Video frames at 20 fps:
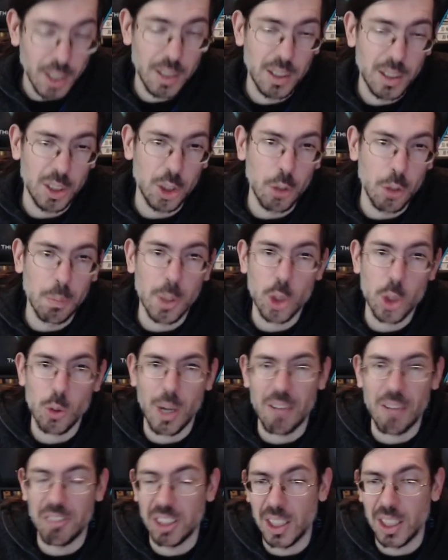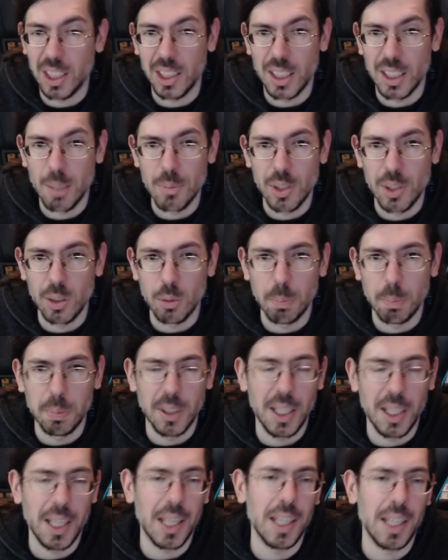human trafficking comes into
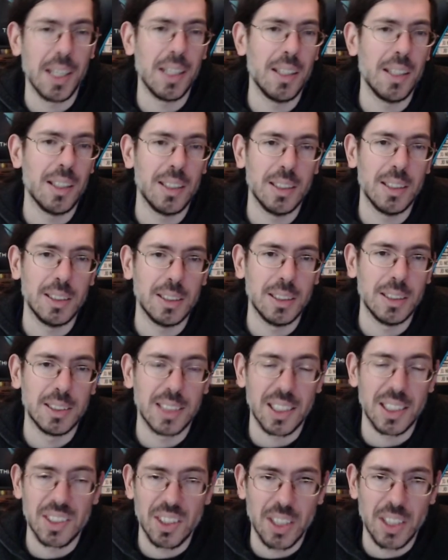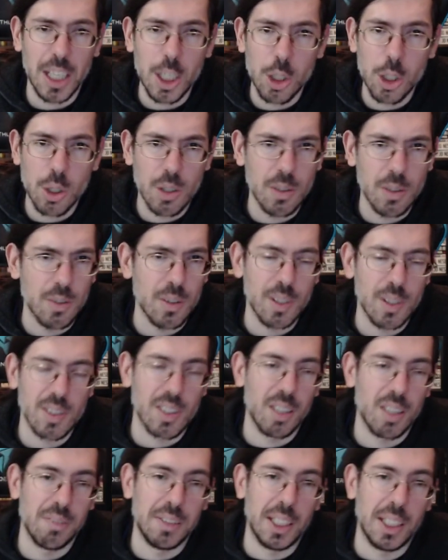play, assassinations and
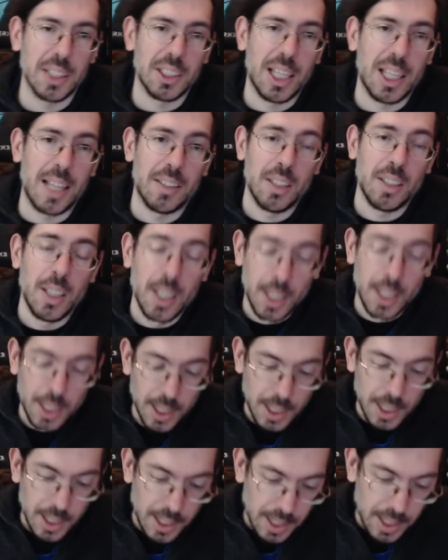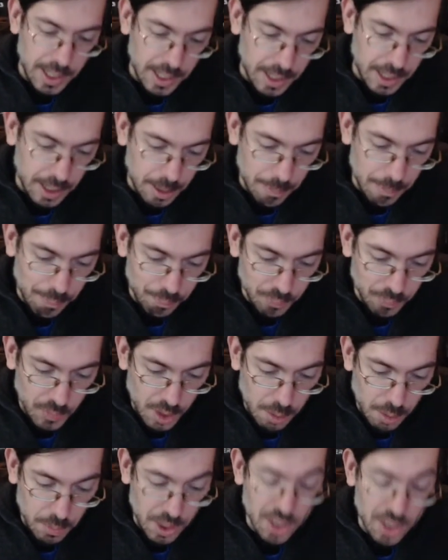stuff like that,
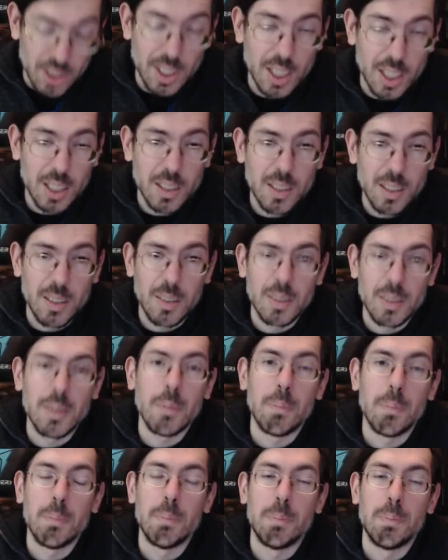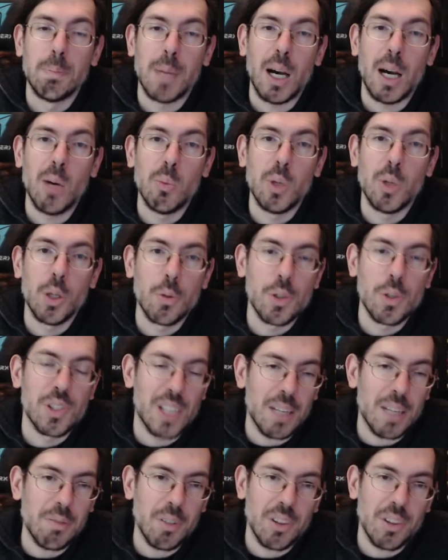because the power is
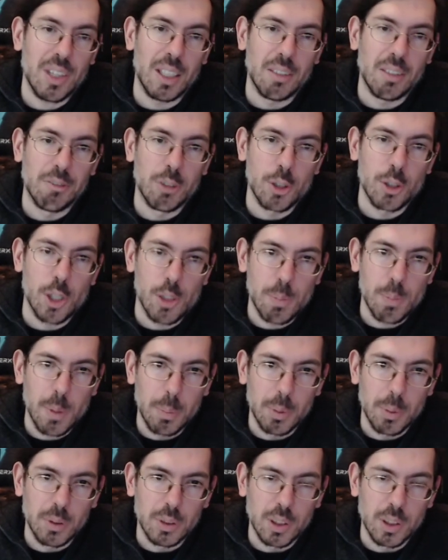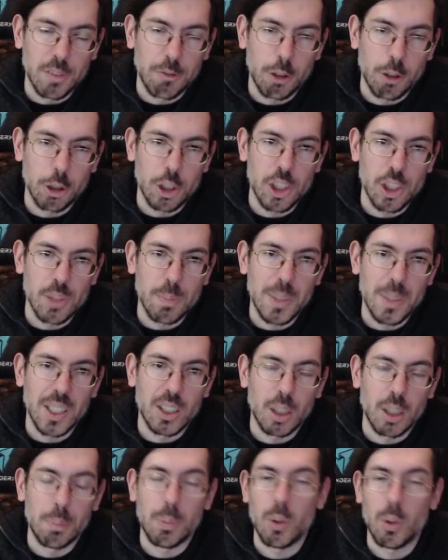everything for these people, for these big
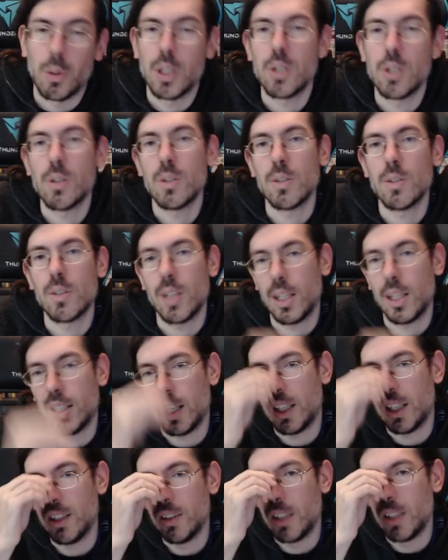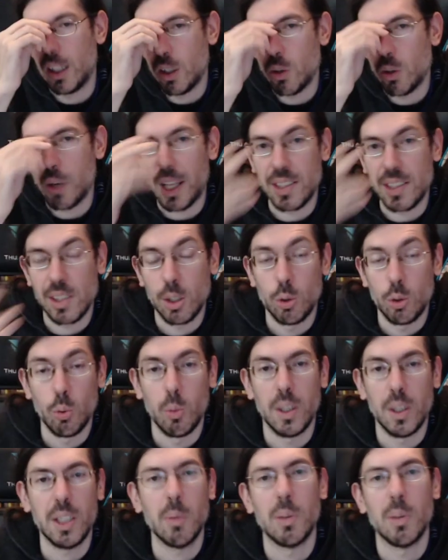corporations, and they don't answer to
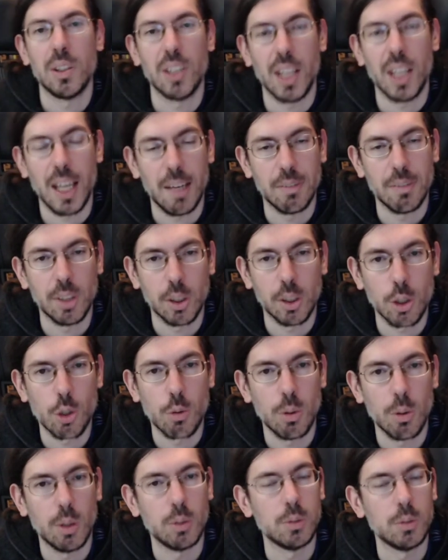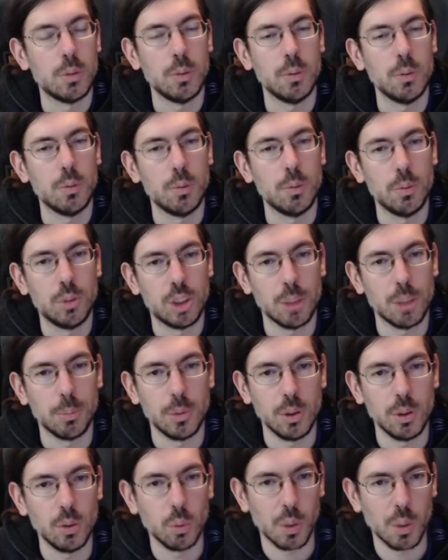anyone. They have the control to
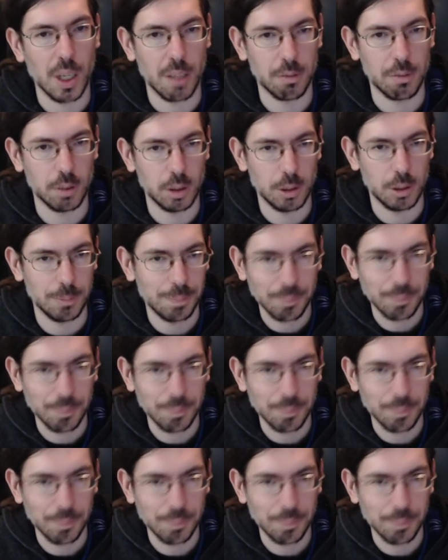subdue whatever